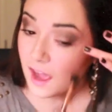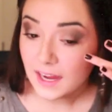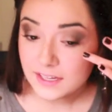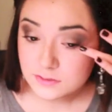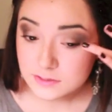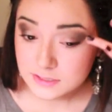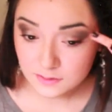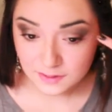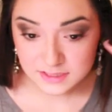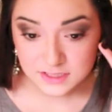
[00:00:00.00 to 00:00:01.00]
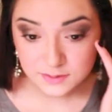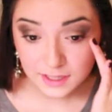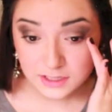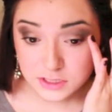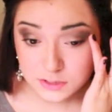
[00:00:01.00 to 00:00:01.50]
I usually don't like to do it.
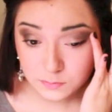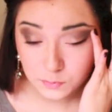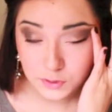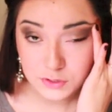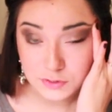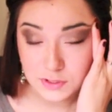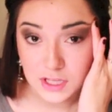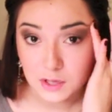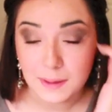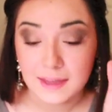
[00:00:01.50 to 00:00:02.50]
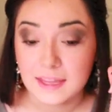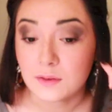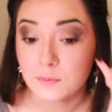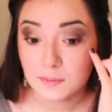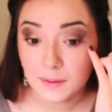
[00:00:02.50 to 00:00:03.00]
I just will usually go back
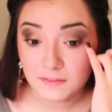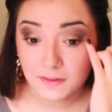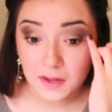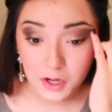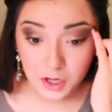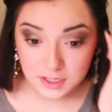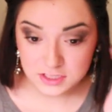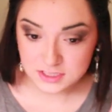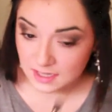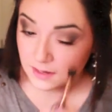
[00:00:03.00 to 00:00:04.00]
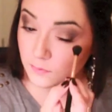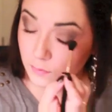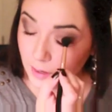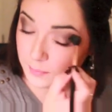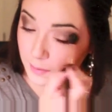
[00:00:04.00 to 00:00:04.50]
in with my finger and just kind of
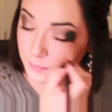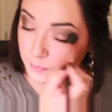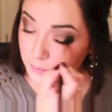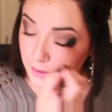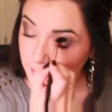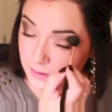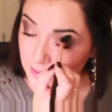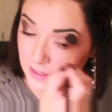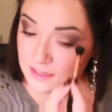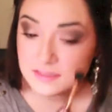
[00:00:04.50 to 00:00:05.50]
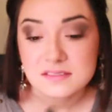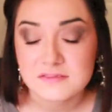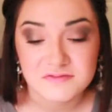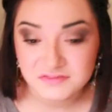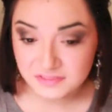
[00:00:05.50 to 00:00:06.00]
wipe upward, and
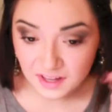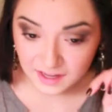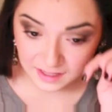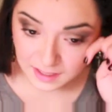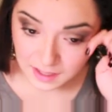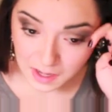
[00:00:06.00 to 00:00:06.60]
it's fine.